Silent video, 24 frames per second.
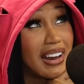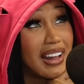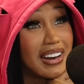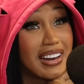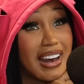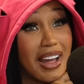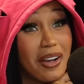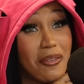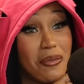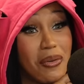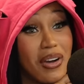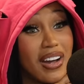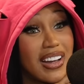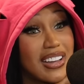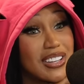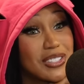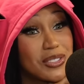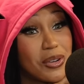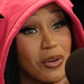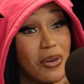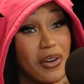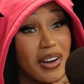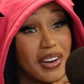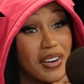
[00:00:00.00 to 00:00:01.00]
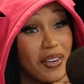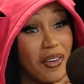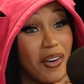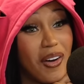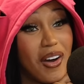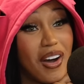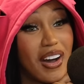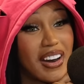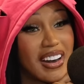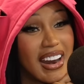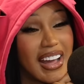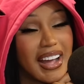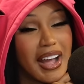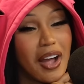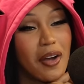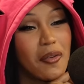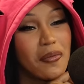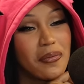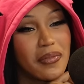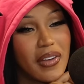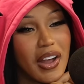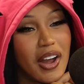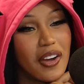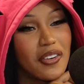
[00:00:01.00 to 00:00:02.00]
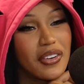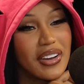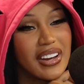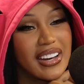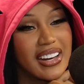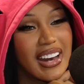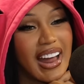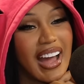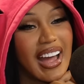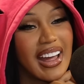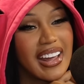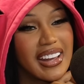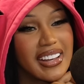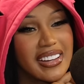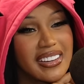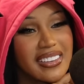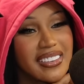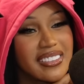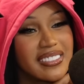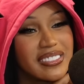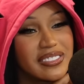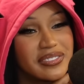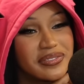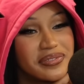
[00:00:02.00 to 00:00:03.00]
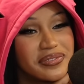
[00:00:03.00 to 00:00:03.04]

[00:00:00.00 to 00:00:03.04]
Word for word: like, like what is going on. Mm-hmm. Like I'm very like